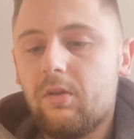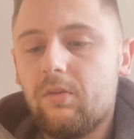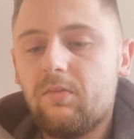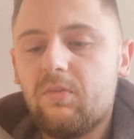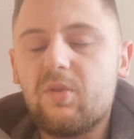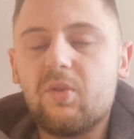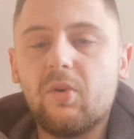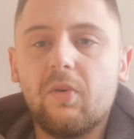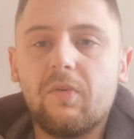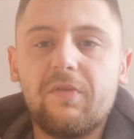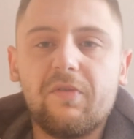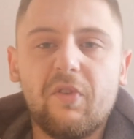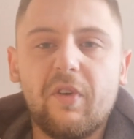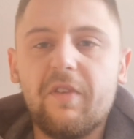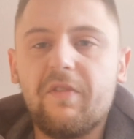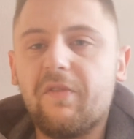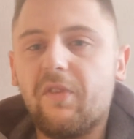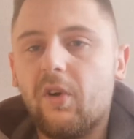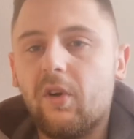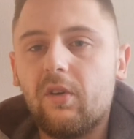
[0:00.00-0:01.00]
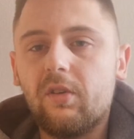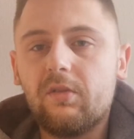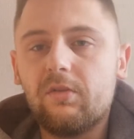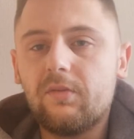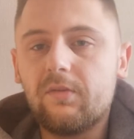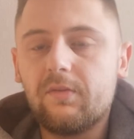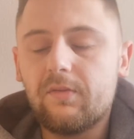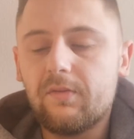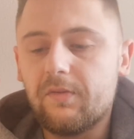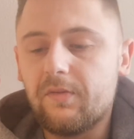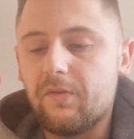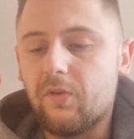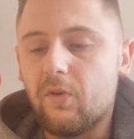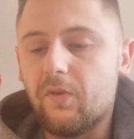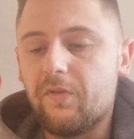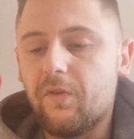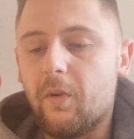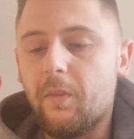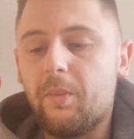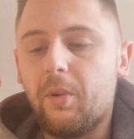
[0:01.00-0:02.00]
sort of 3 foot, 4
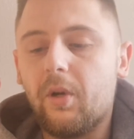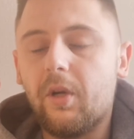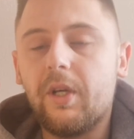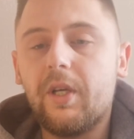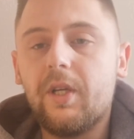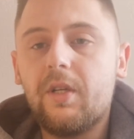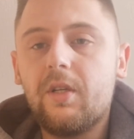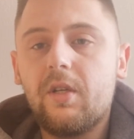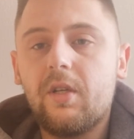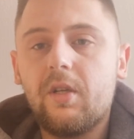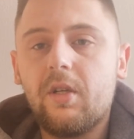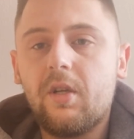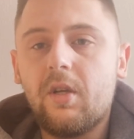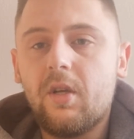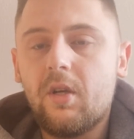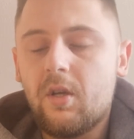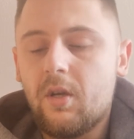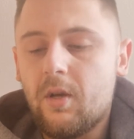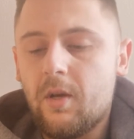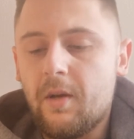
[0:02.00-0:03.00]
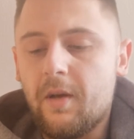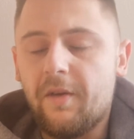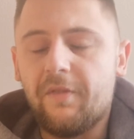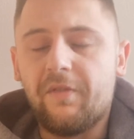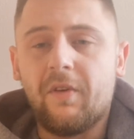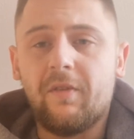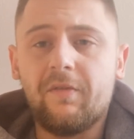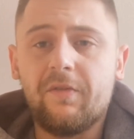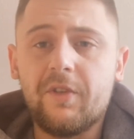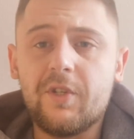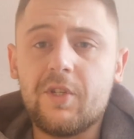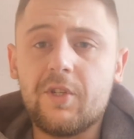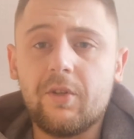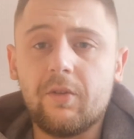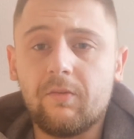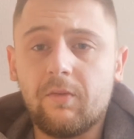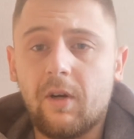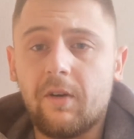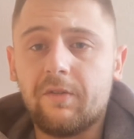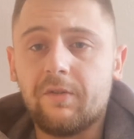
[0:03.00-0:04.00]
foot pulley. If I'm fishing
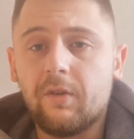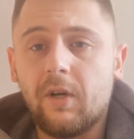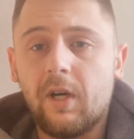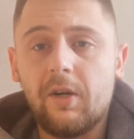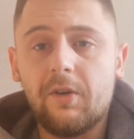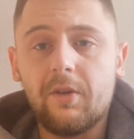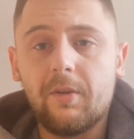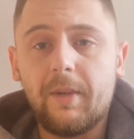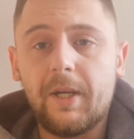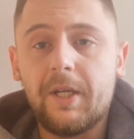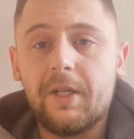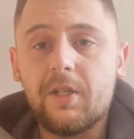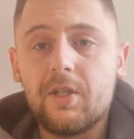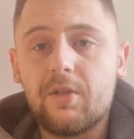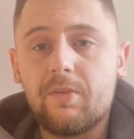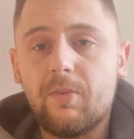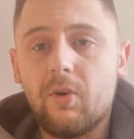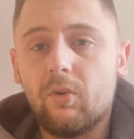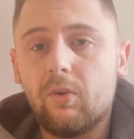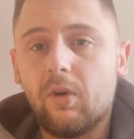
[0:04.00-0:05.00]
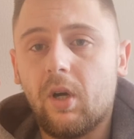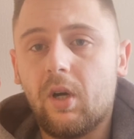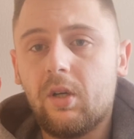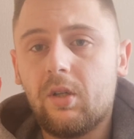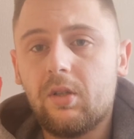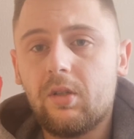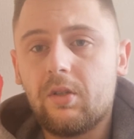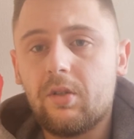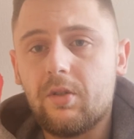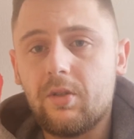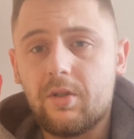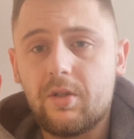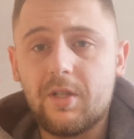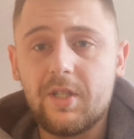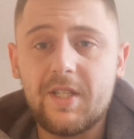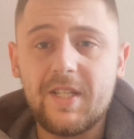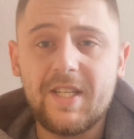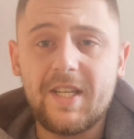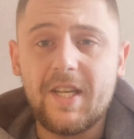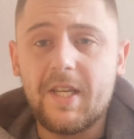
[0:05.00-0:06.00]
on rough ground, I make it smaller, just
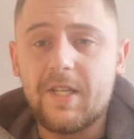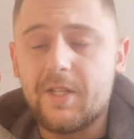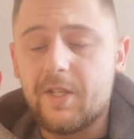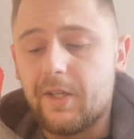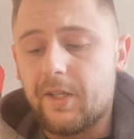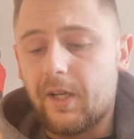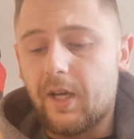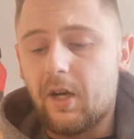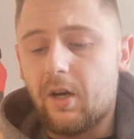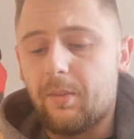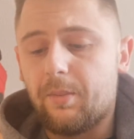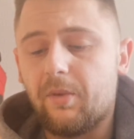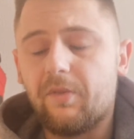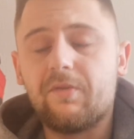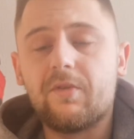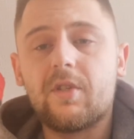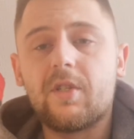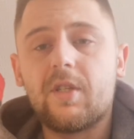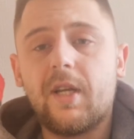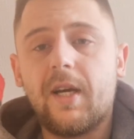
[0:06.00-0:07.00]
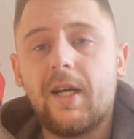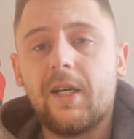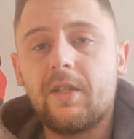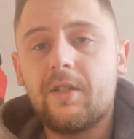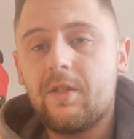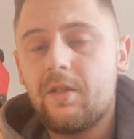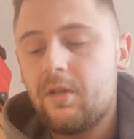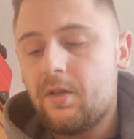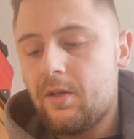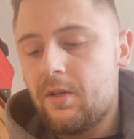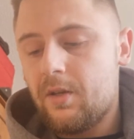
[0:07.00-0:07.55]
because it's easier to get up off the snags.